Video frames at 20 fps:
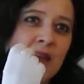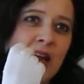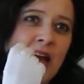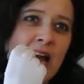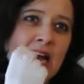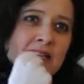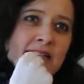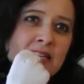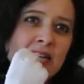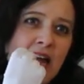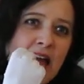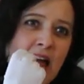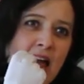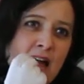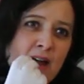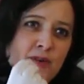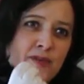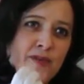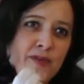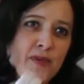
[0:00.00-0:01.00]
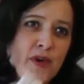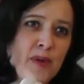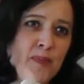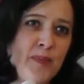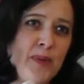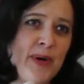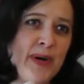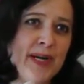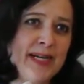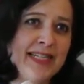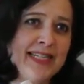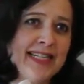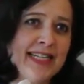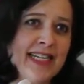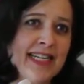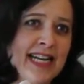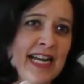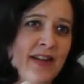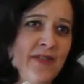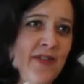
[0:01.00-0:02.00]
Ask every
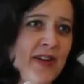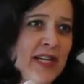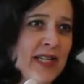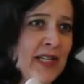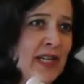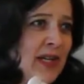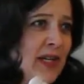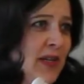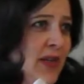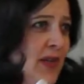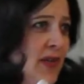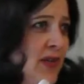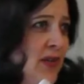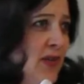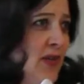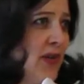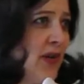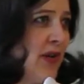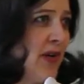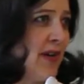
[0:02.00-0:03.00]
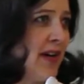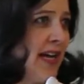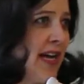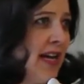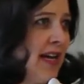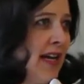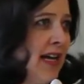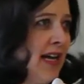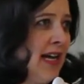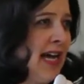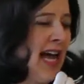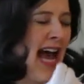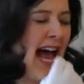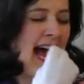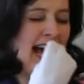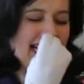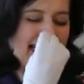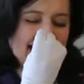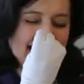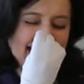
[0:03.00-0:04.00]
person if he's heard the story,
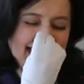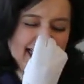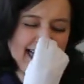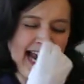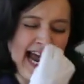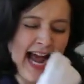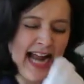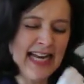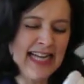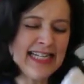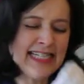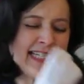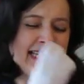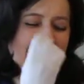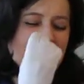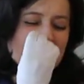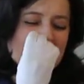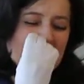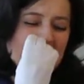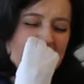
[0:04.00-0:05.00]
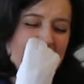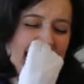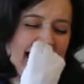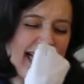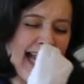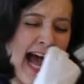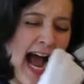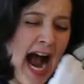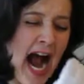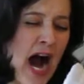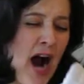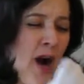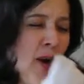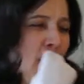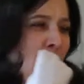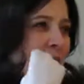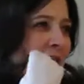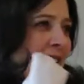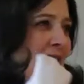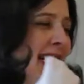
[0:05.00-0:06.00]
and tell it
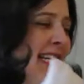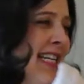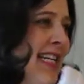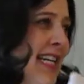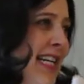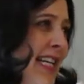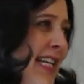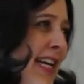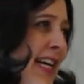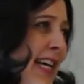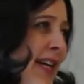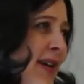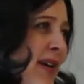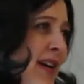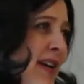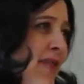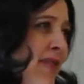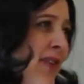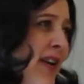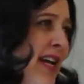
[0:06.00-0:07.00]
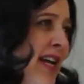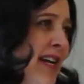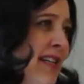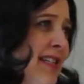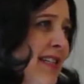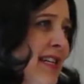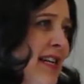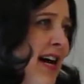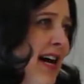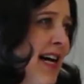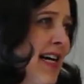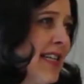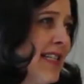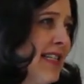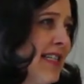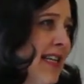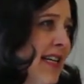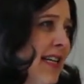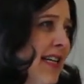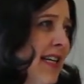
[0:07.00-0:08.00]
loud and clear if he has
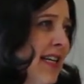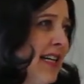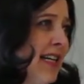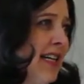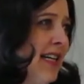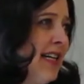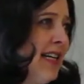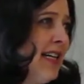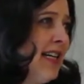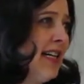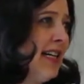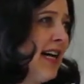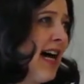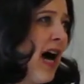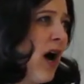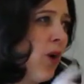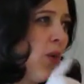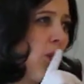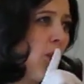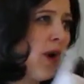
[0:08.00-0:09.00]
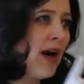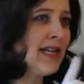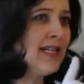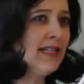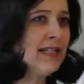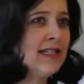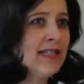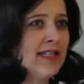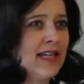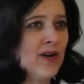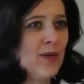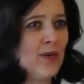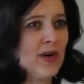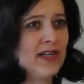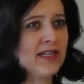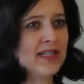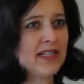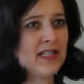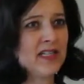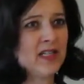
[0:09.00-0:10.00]
not, how once there
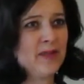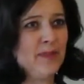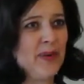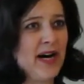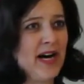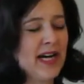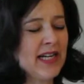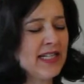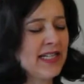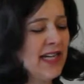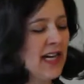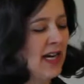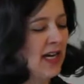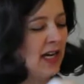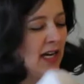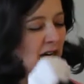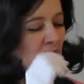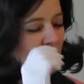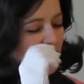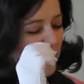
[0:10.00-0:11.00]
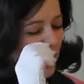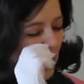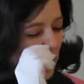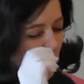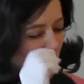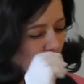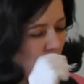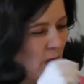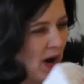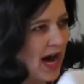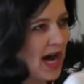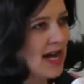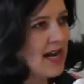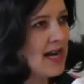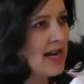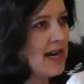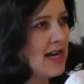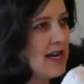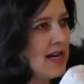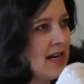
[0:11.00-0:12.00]
was a spot for
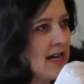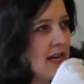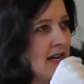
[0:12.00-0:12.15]
one